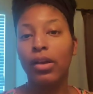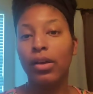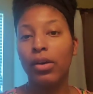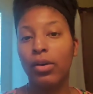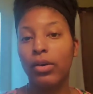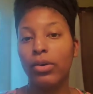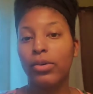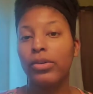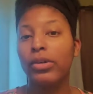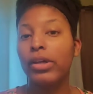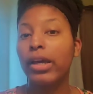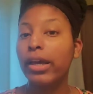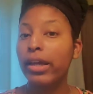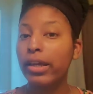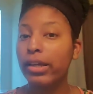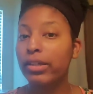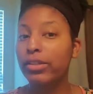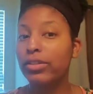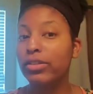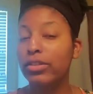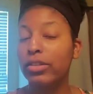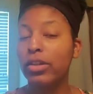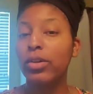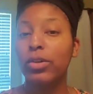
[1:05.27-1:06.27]
Okay,
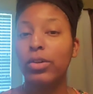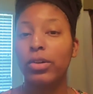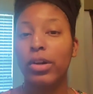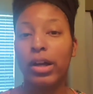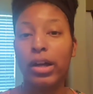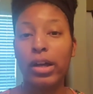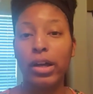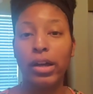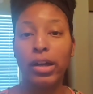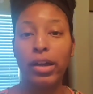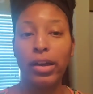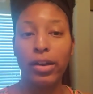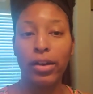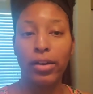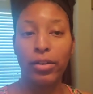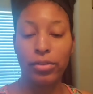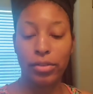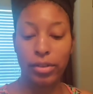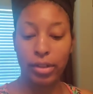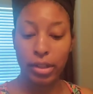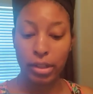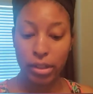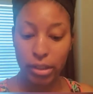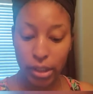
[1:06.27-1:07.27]
so I
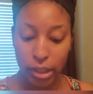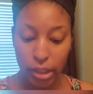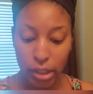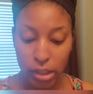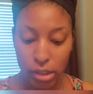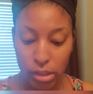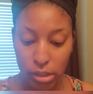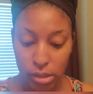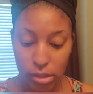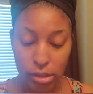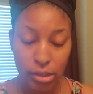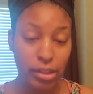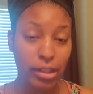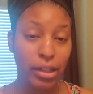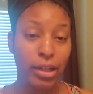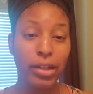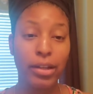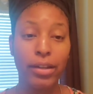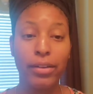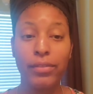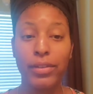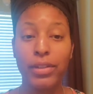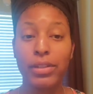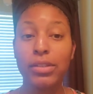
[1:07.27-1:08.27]
have cleansed and I
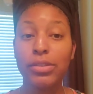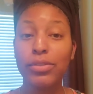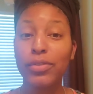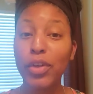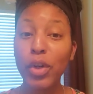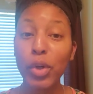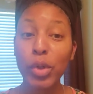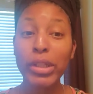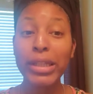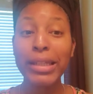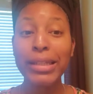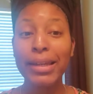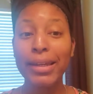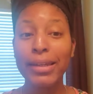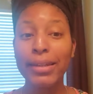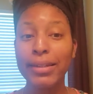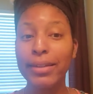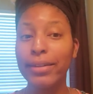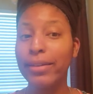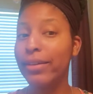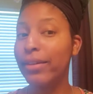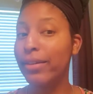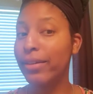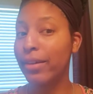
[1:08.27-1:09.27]
have
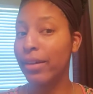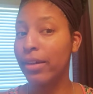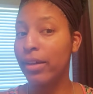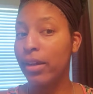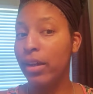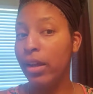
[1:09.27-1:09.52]
exfoliated,